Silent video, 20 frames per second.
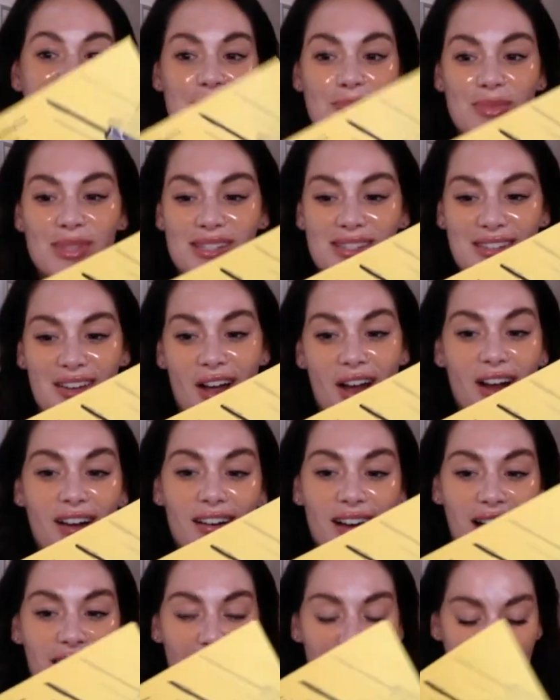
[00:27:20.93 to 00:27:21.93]

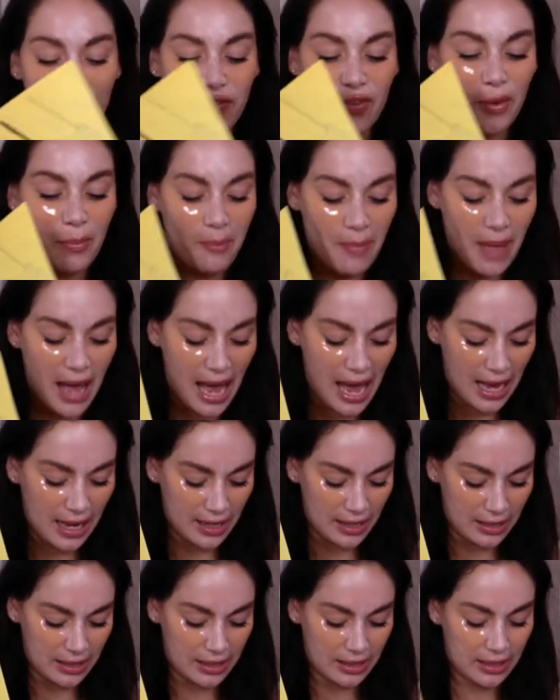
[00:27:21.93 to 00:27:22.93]
Mascara from
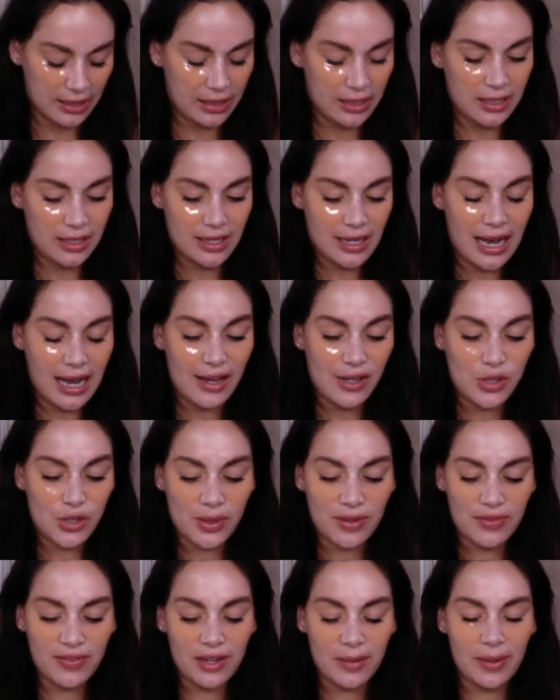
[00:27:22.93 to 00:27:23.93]
MAC. How do
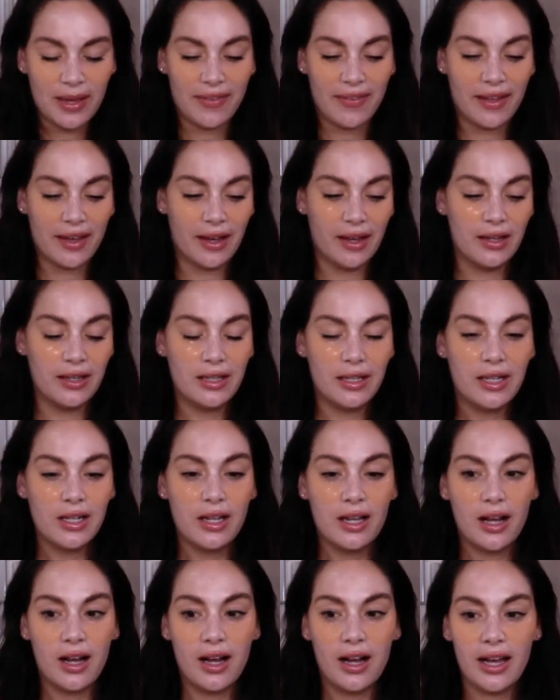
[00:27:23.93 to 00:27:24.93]
we feel about that?
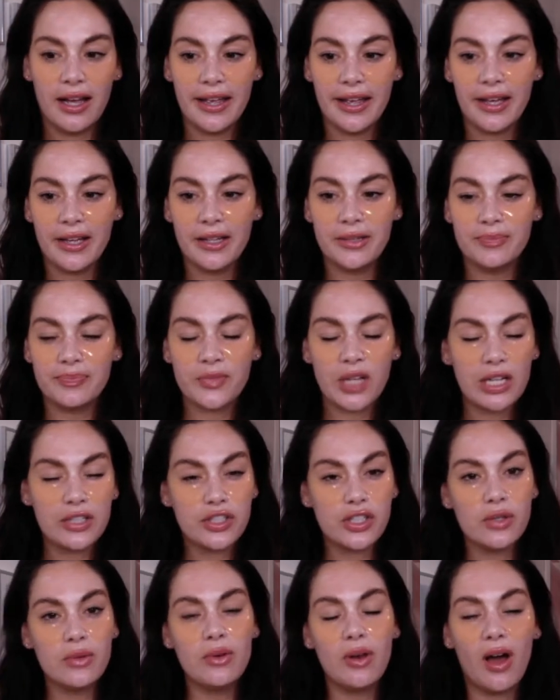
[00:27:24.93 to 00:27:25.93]
I do
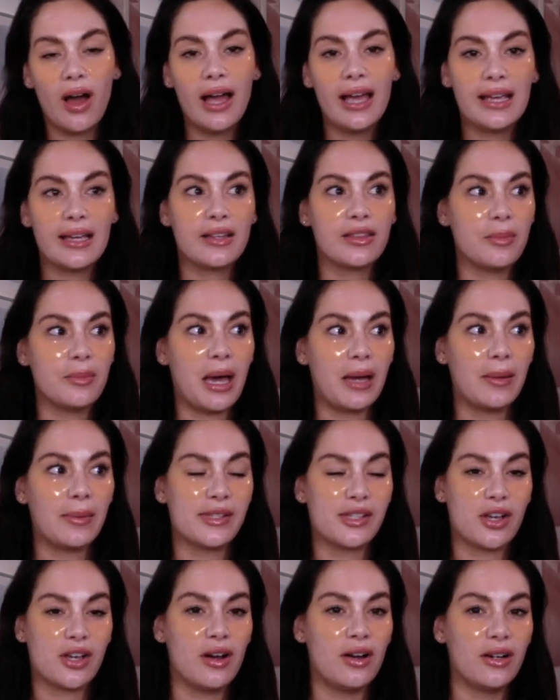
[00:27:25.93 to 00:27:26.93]
like the MAC
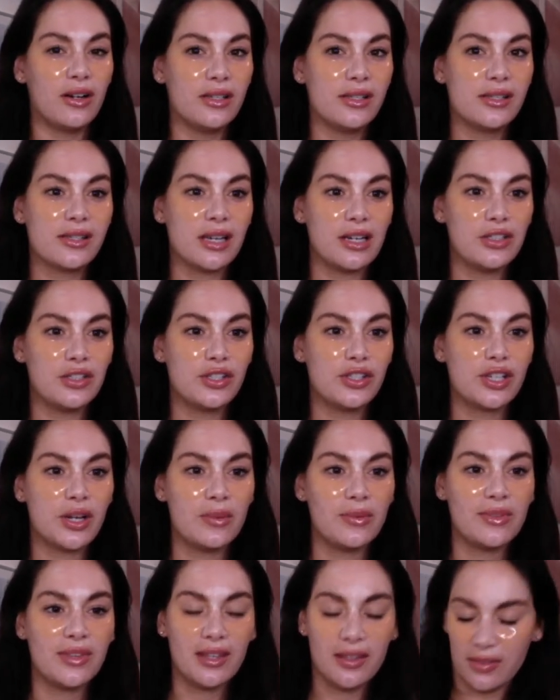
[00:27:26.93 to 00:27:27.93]
mascaras. I just
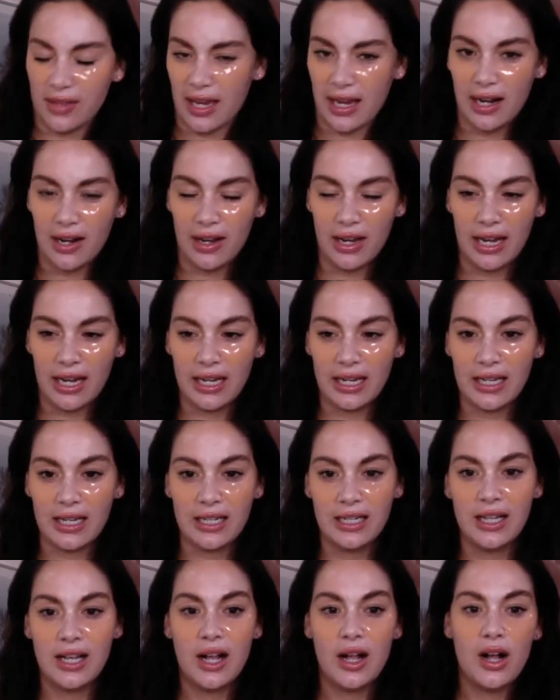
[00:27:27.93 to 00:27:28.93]
don't think they're,
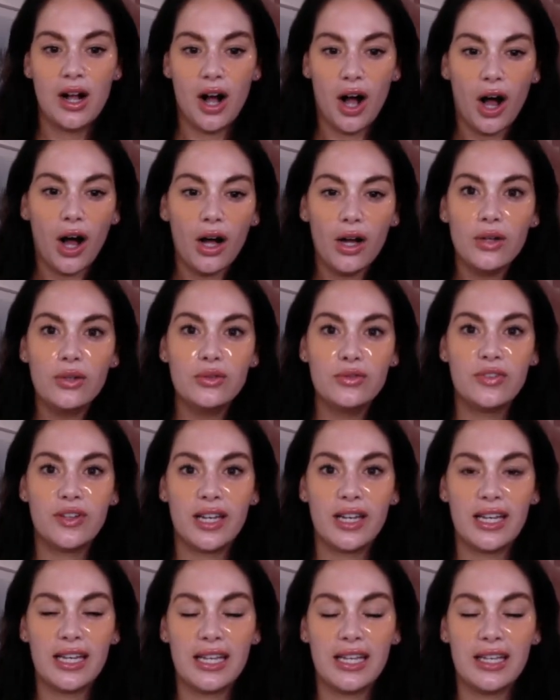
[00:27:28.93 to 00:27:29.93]
like,
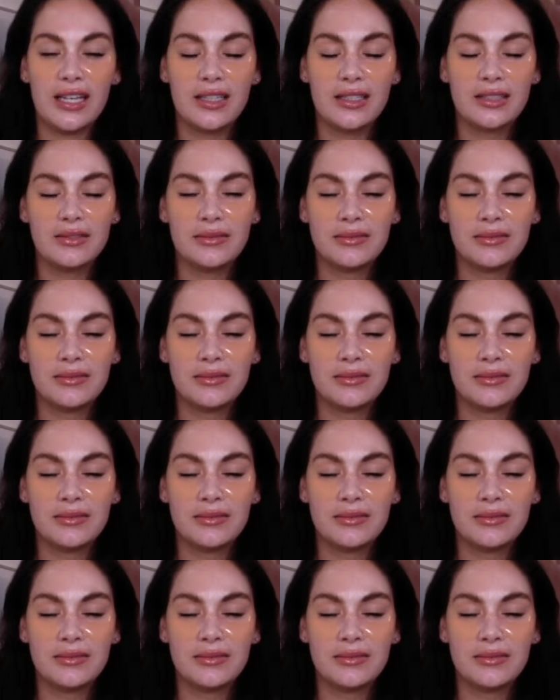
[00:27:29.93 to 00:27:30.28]
overly...